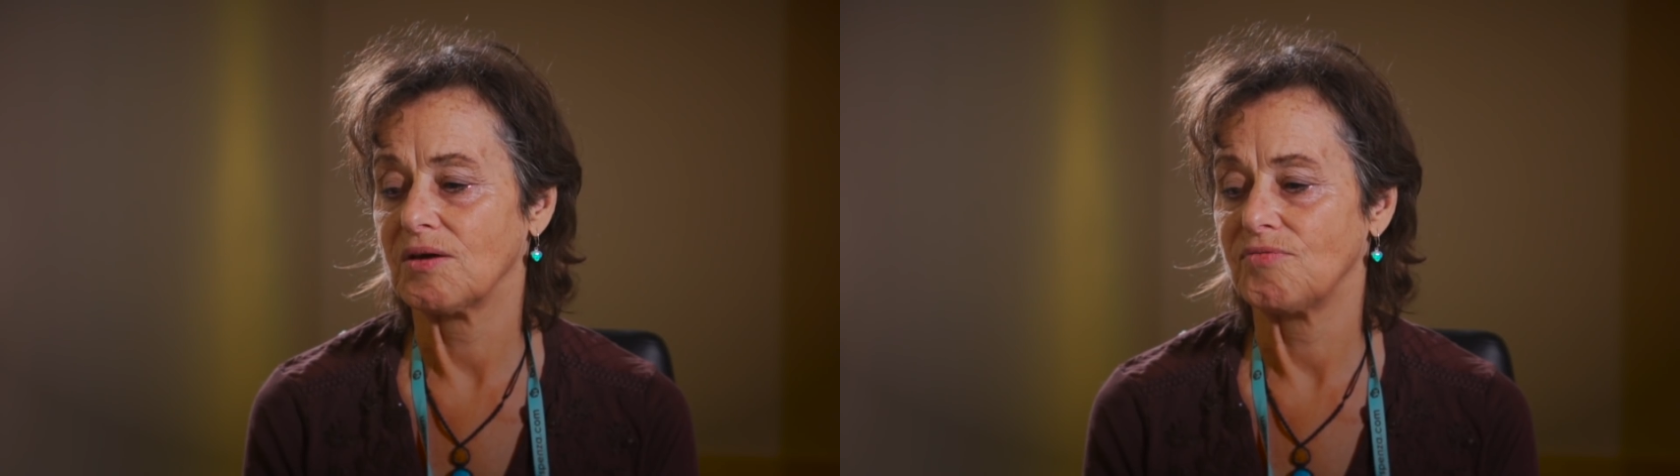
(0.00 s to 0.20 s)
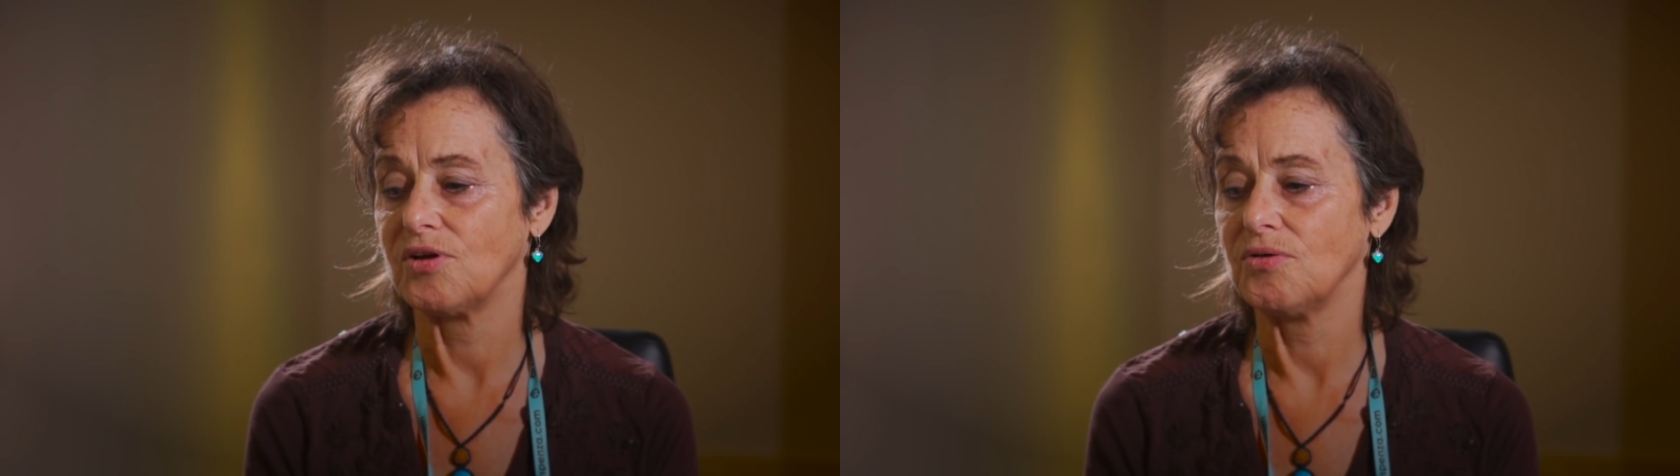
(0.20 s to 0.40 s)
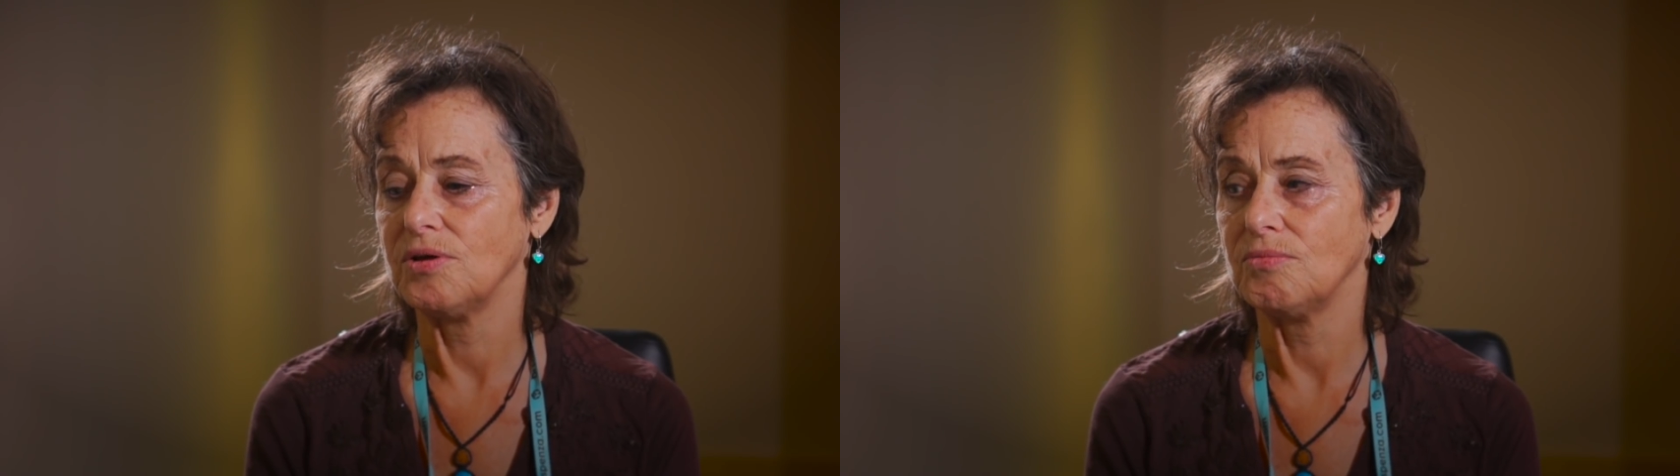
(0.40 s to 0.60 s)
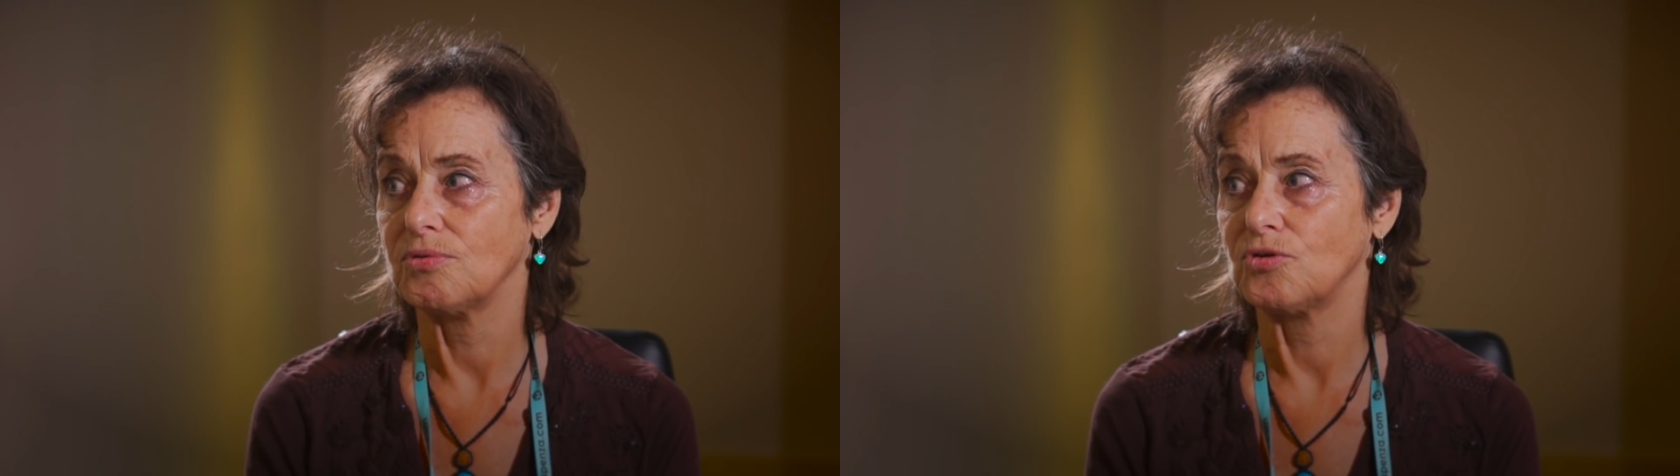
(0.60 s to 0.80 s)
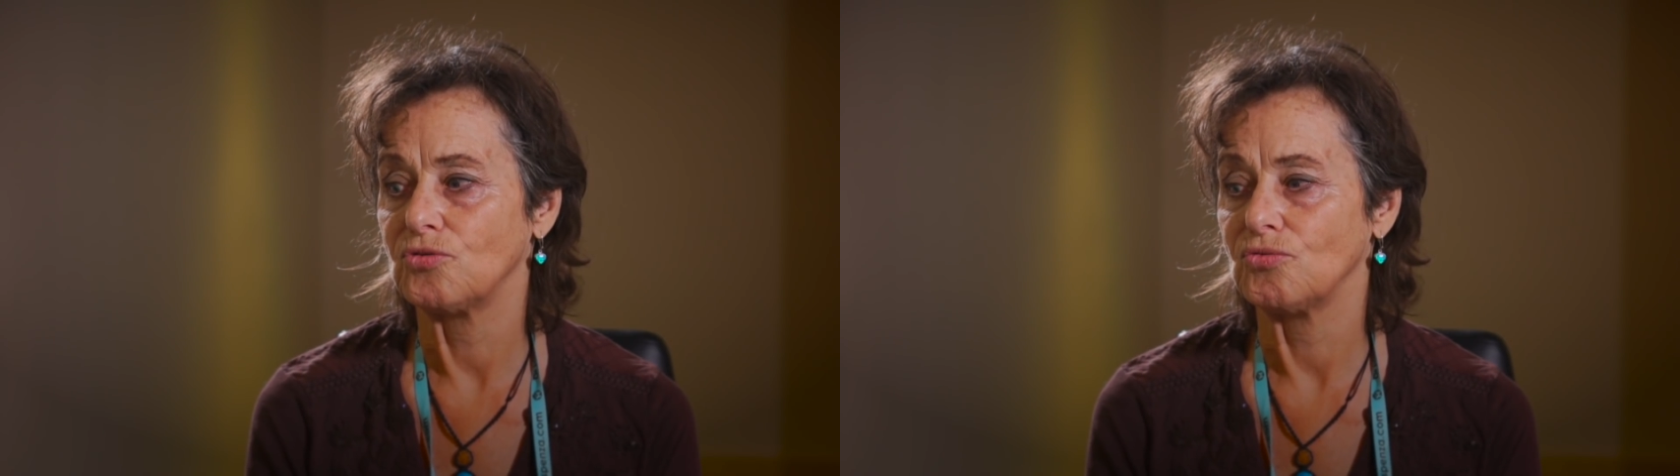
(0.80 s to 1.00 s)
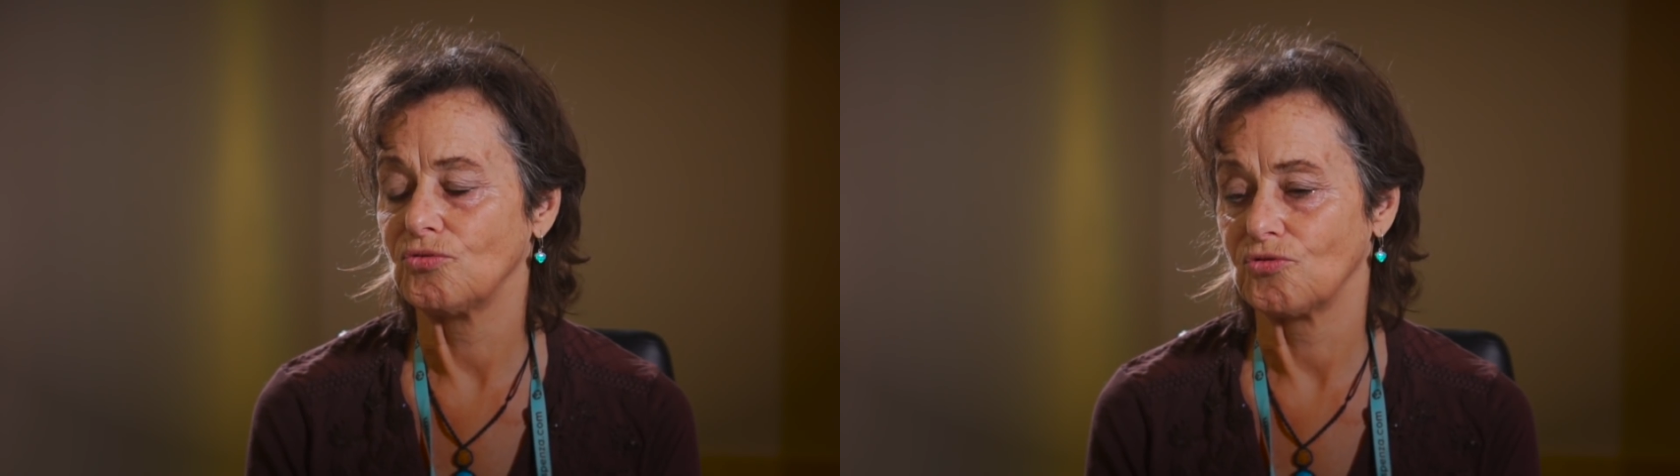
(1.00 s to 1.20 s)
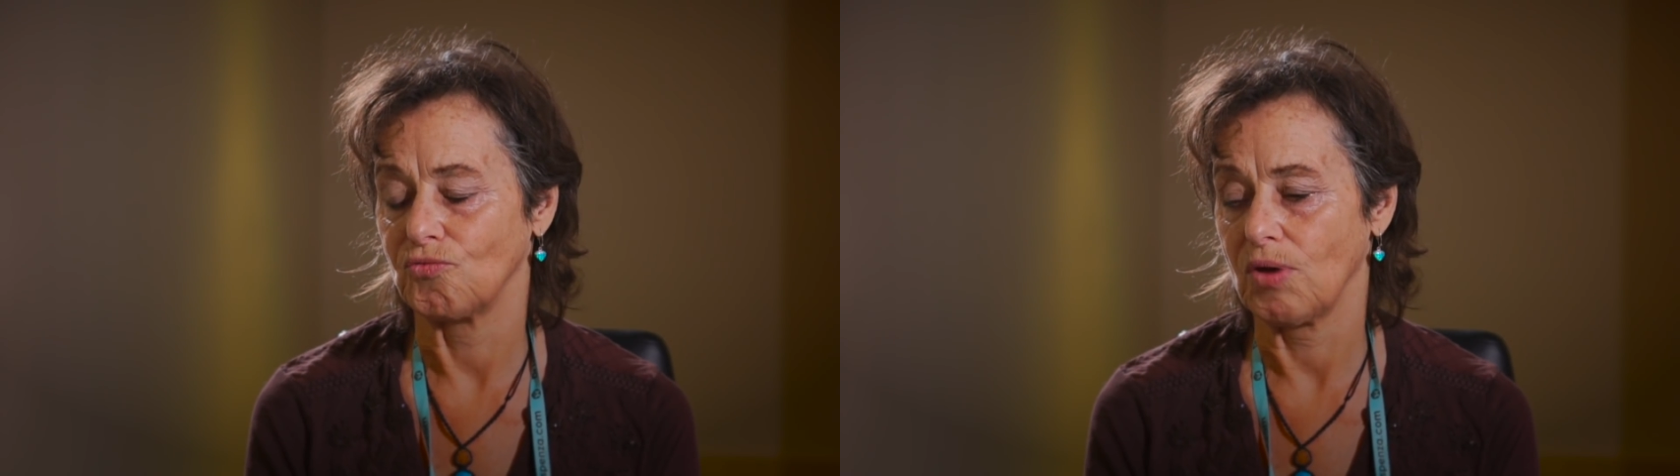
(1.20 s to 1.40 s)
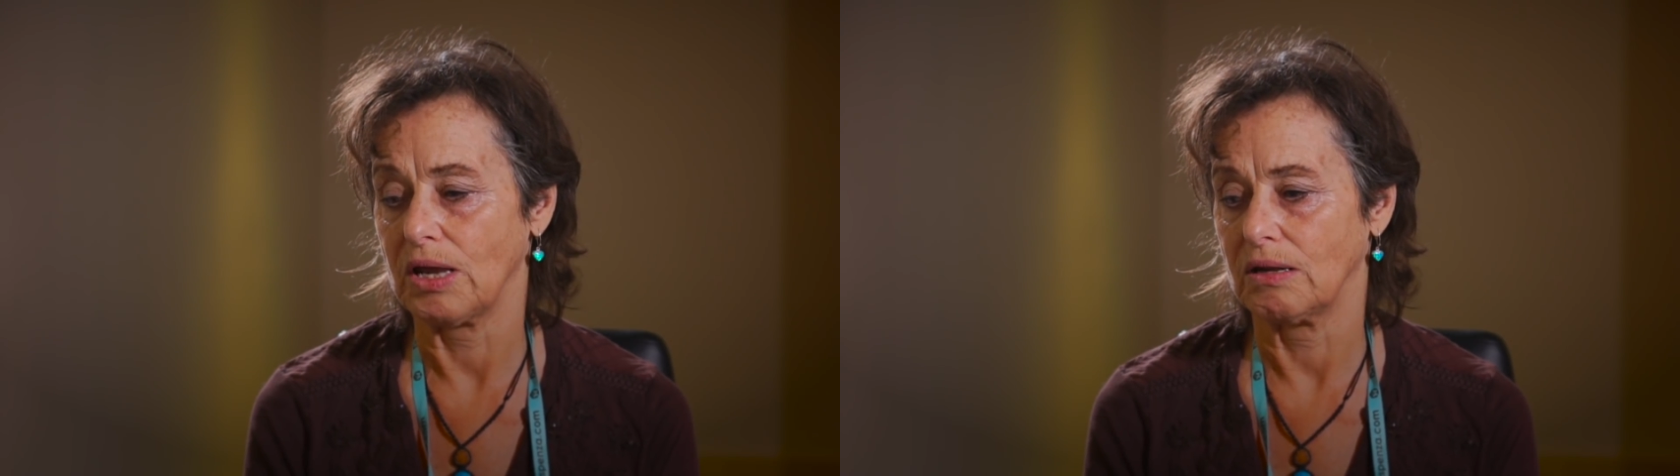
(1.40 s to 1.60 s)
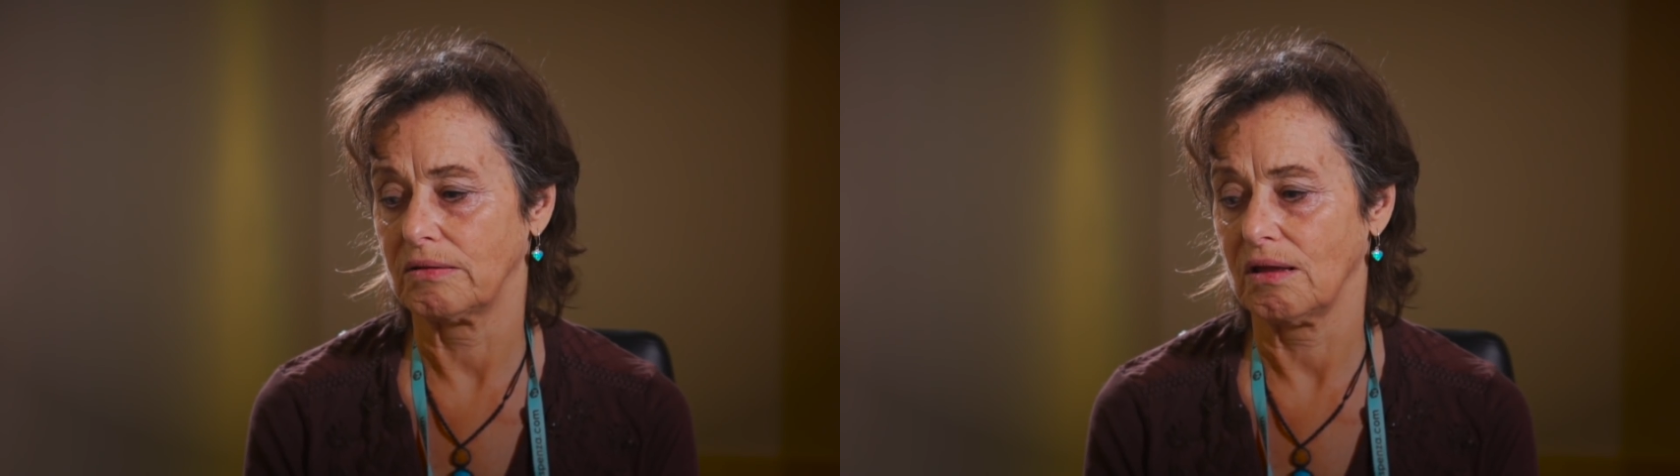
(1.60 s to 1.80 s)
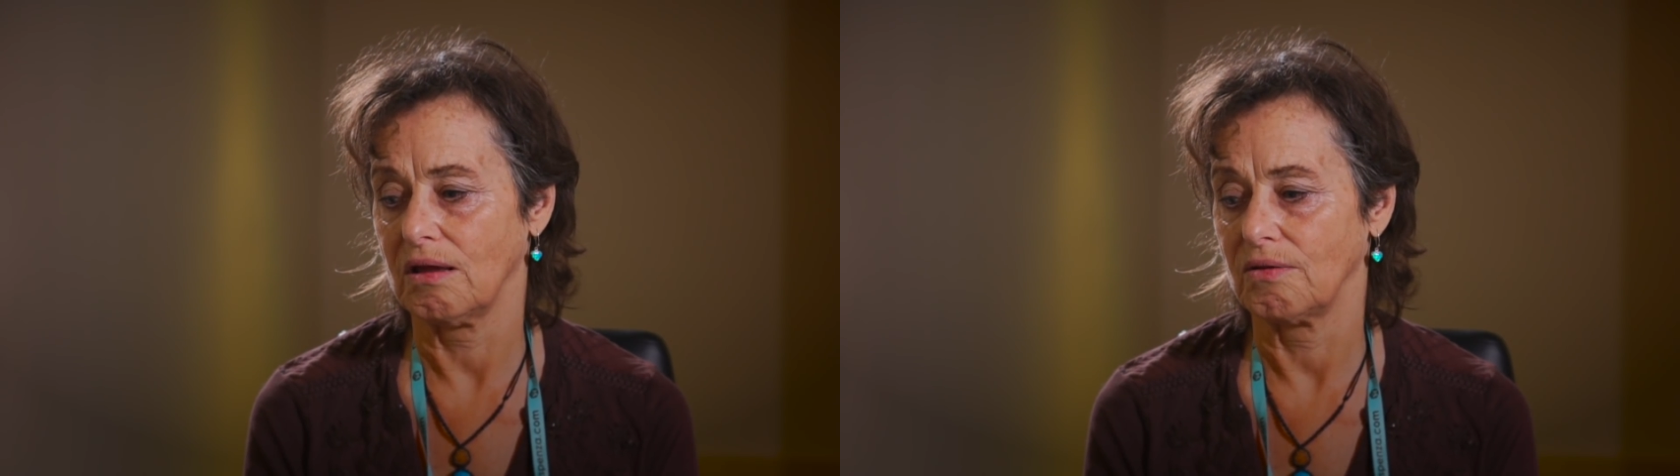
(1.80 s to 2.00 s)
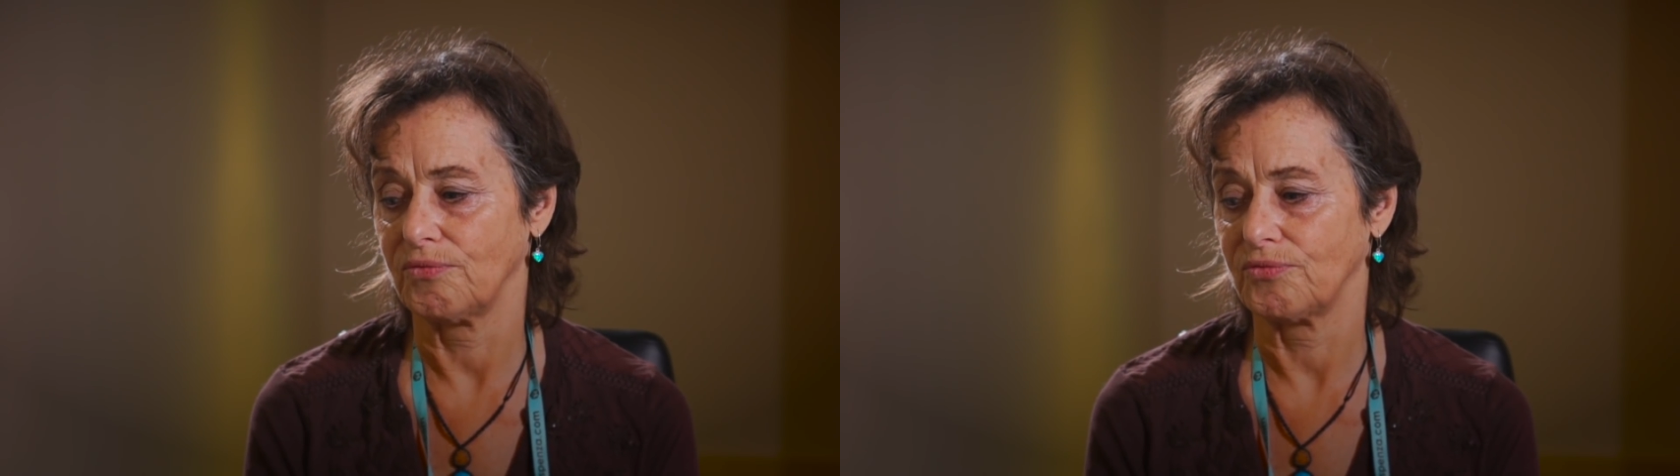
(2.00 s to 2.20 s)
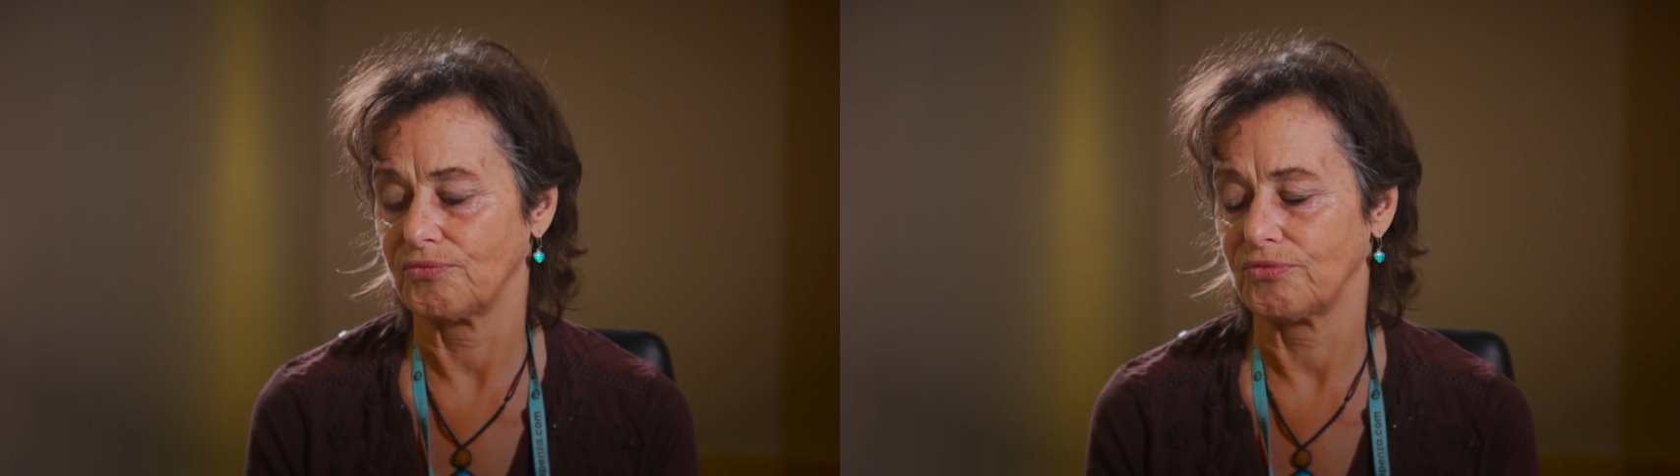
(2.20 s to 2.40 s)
a very reduced rate to have